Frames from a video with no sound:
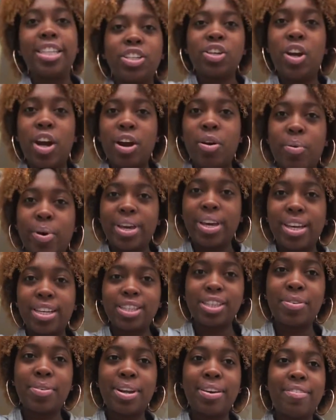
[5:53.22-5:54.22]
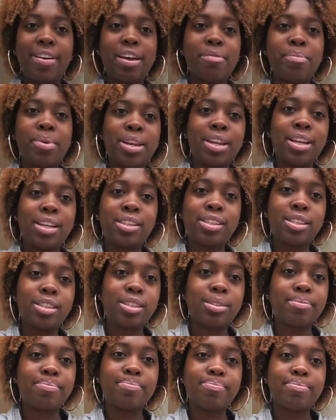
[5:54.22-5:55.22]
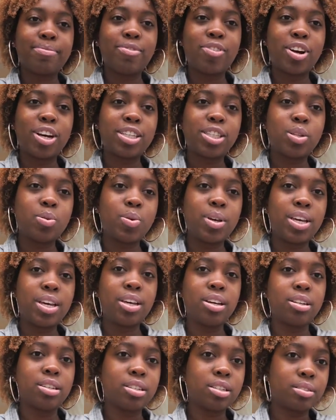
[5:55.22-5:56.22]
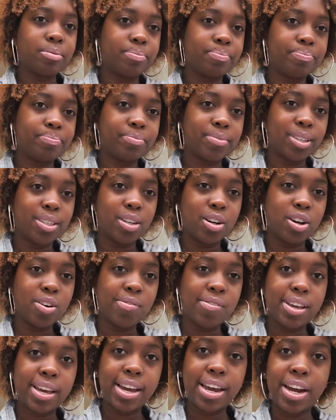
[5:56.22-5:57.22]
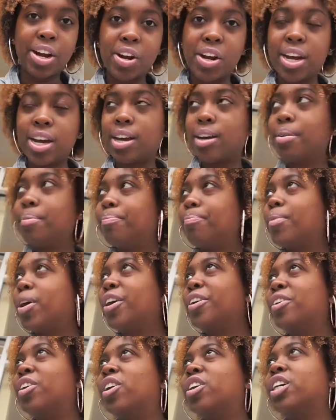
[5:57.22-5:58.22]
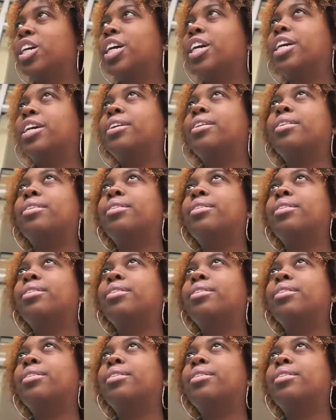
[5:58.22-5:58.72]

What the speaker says: so our wait is 25 minutes for us to eat. So hopefully it hurry up. Are you hungry?